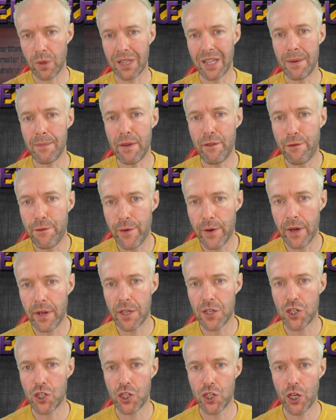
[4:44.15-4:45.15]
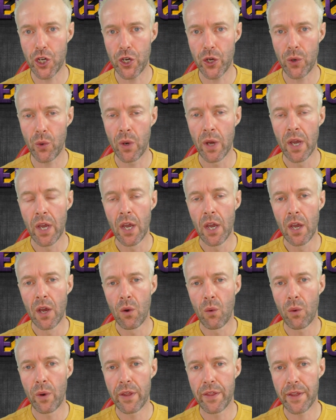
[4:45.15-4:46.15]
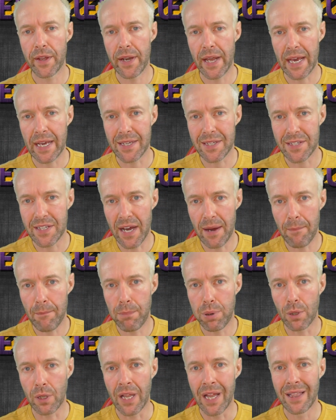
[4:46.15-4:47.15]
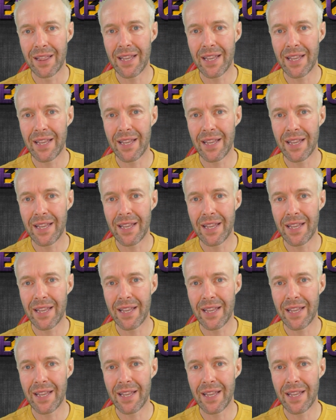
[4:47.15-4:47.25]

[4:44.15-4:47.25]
Well, let me furnish you with an example.